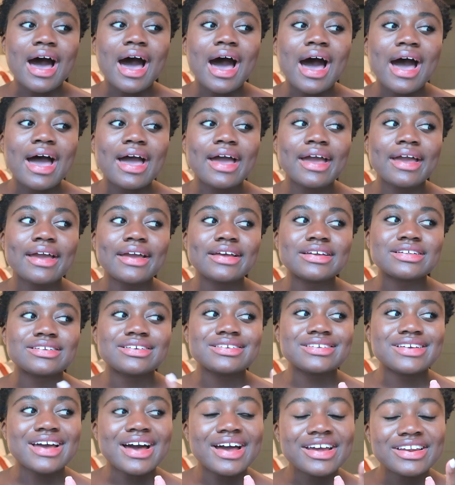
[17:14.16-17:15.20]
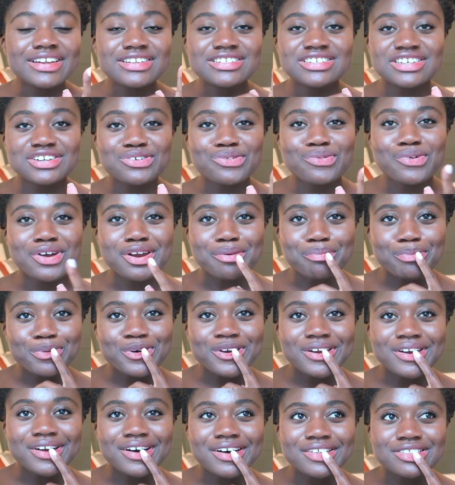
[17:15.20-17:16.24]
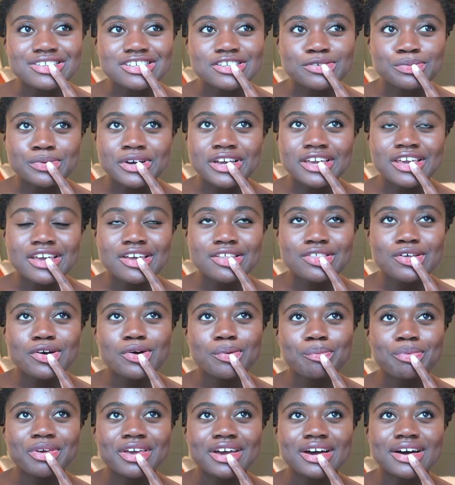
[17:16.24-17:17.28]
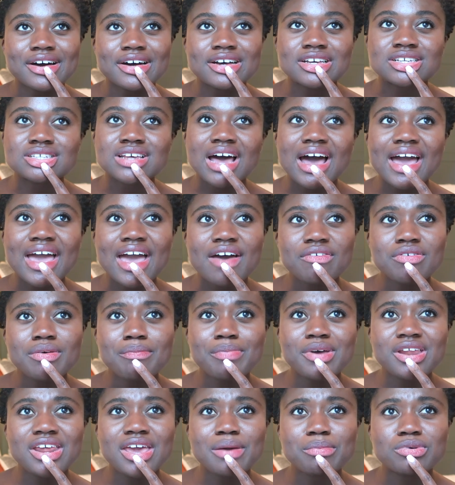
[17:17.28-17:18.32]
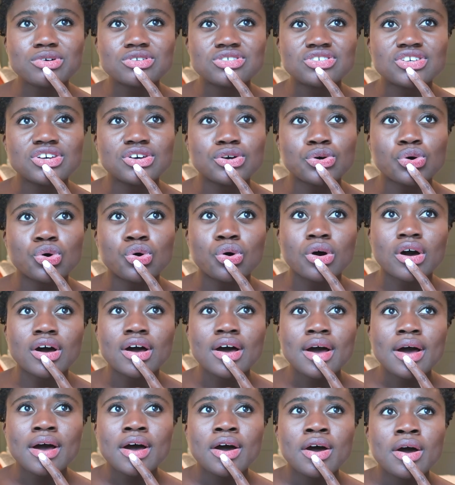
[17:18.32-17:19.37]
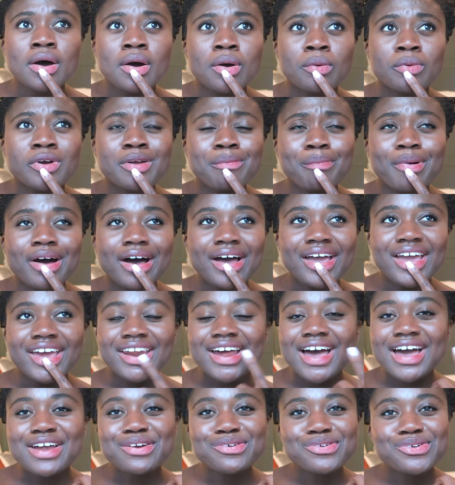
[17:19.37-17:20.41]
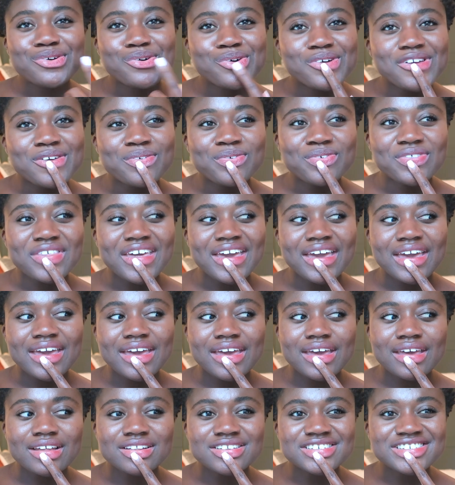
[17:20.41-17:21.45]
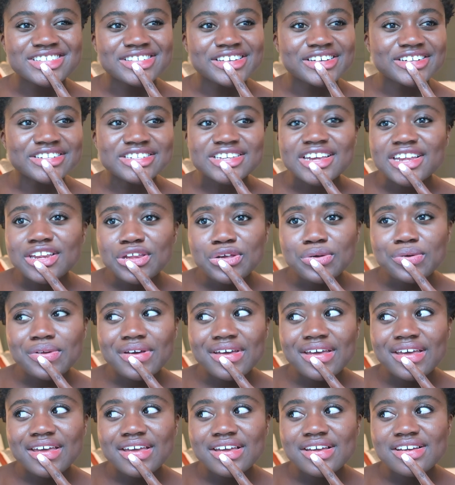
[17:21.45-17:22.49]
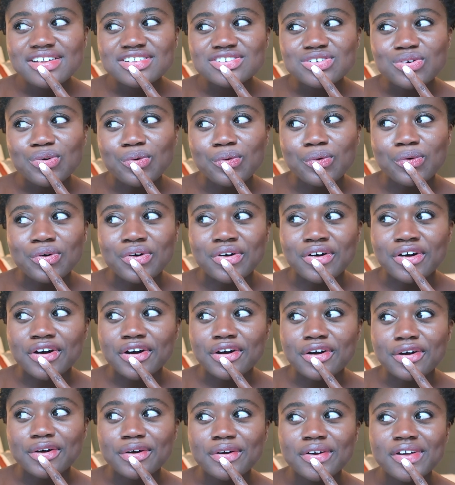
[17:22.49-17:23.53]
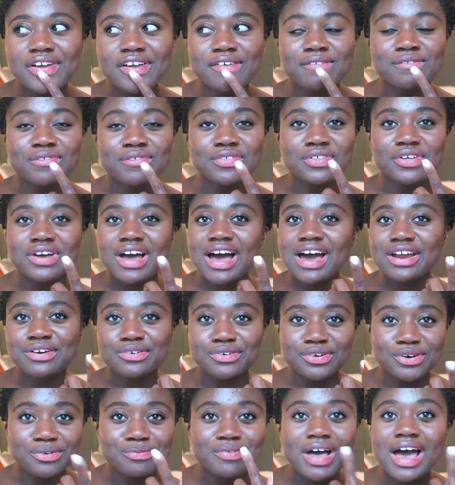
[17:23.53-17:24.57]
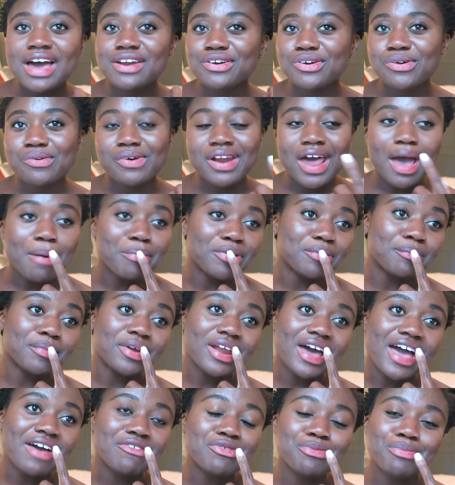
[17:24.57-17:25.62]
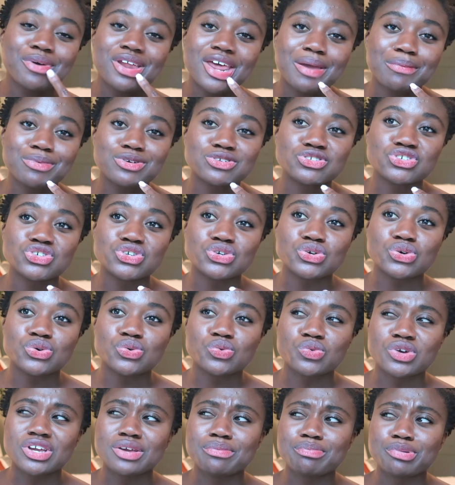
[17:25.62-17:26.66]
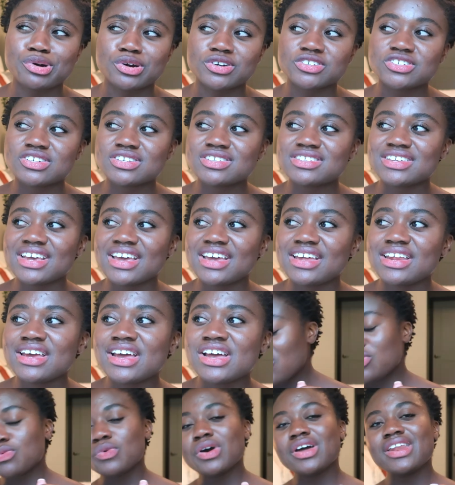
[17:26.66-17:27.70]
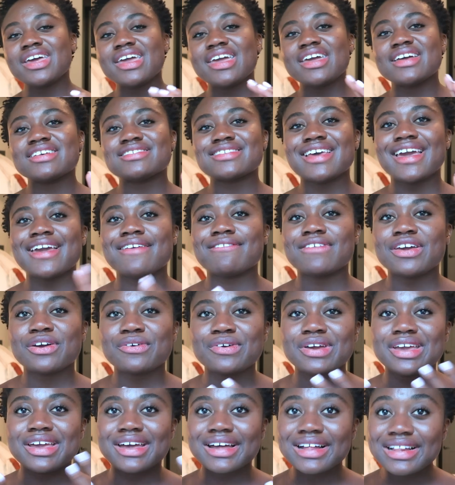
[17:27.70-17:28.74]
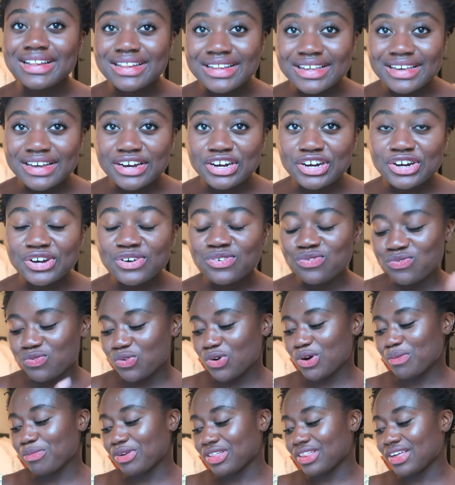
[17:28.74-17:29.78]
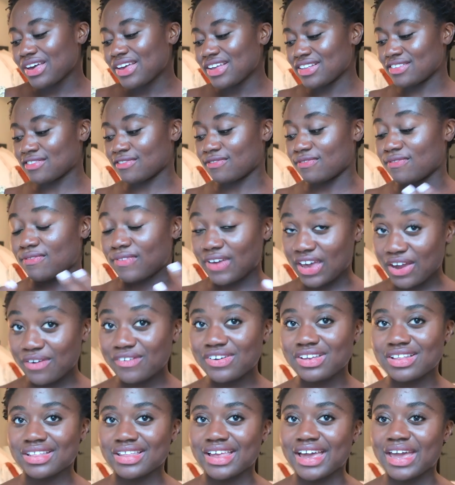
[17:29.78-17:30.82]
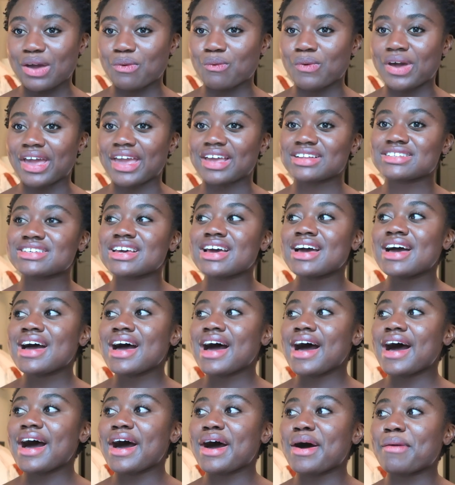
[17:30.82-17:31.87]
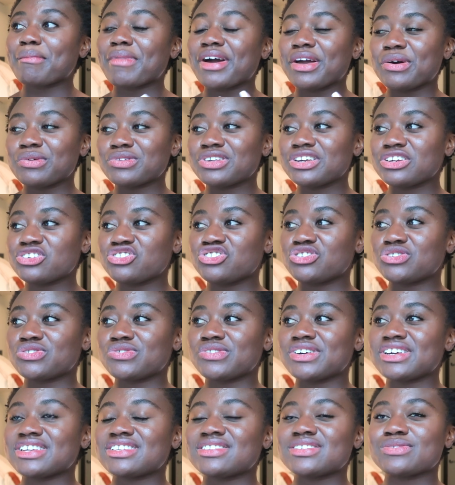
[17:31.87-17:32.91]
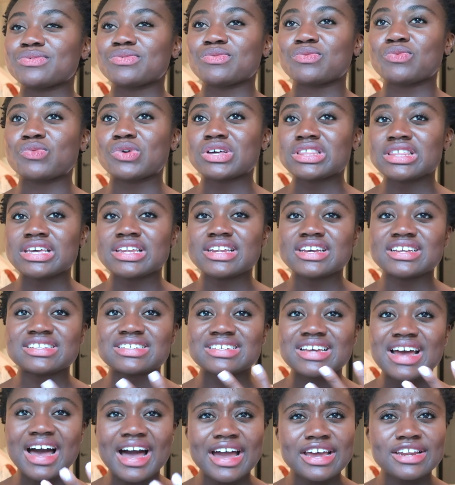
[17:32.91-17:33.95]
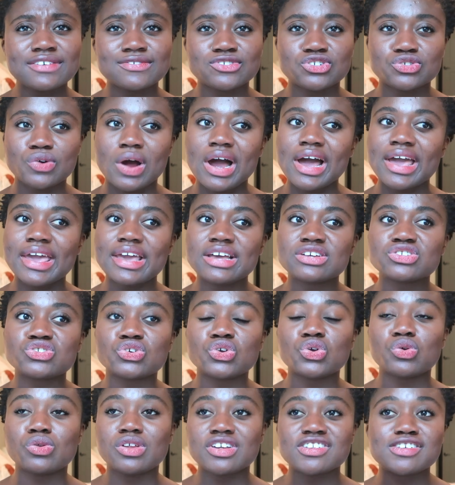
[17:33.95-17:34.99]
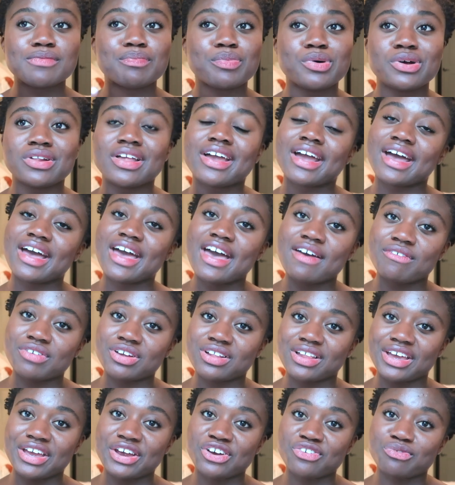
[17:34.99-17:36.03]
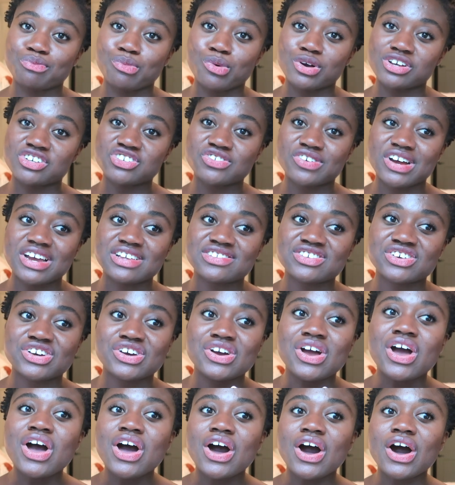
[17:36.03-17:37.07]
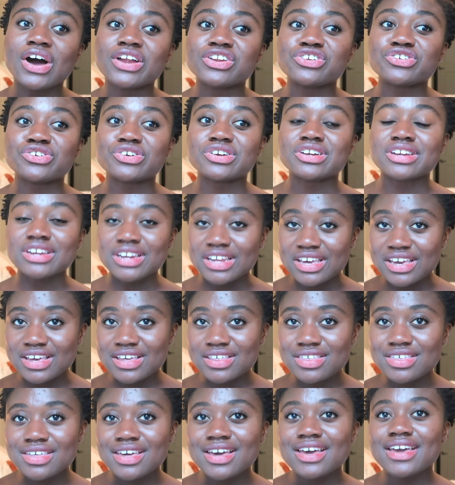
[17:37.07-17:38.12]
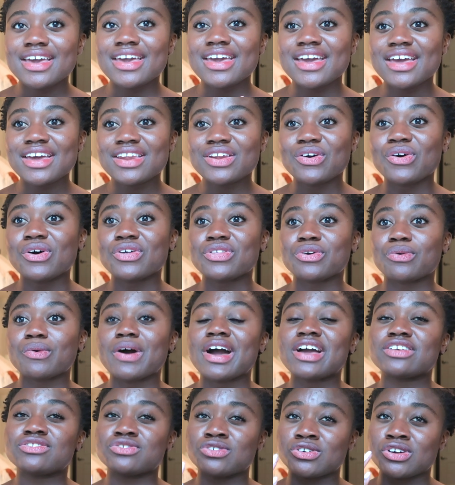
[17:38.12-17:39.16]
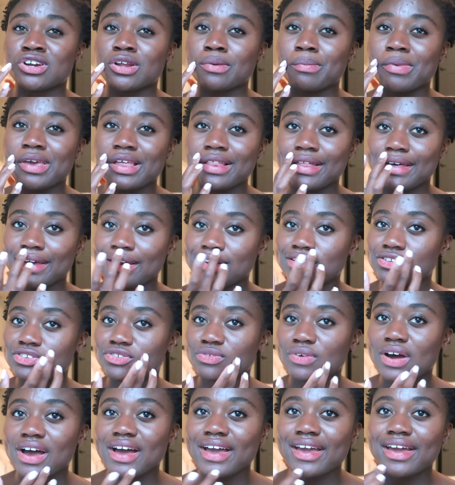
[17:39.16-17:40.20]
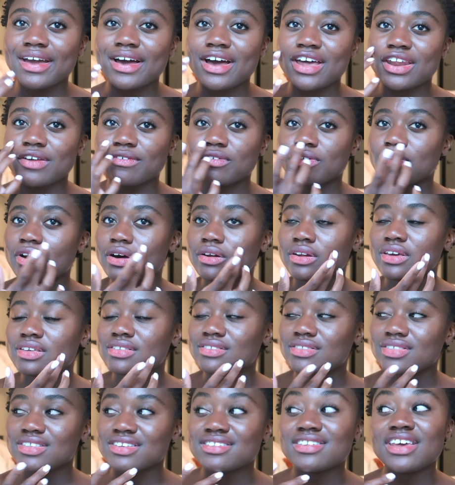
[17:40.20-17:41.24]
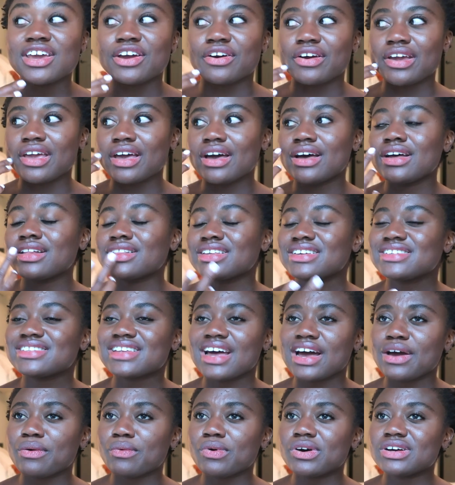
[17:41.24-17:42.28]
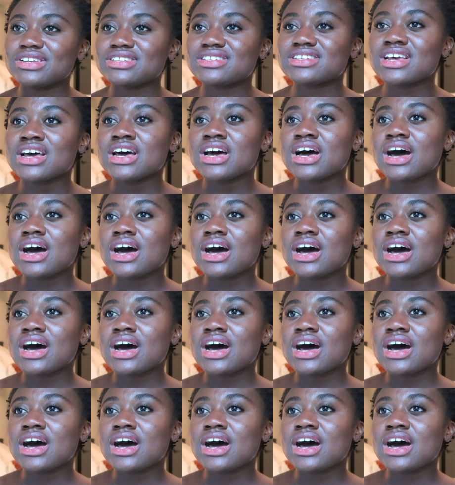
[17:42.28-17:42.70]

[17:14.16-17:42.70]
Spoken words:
I kind of didn't want to put it on this ranking though, because I haven't been able to rebuy it. I don't know if they discontinued it or if they, I don't know what happened, but I haven't been able to repurchase it. This one is a very clear formula. It's very lightweight. My only issue is with it, it's kind of drying, so you need to put like a heavy layer of moisturizer underneath it, otherwise you're gonna be like dry kind of around this area. At least I was.